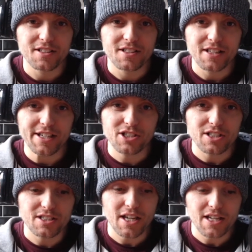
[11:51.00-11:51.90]
It's going
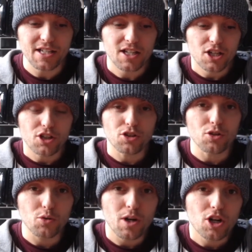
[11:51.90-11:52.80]
to take
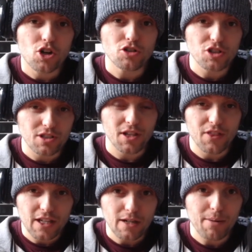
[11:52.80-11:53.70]
you consciously
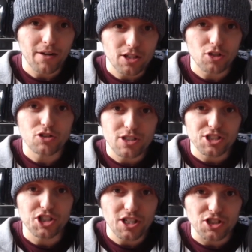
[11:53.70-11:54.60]
thinking about it and consciously
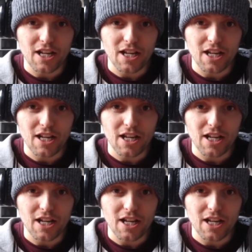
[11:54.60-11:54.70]
changing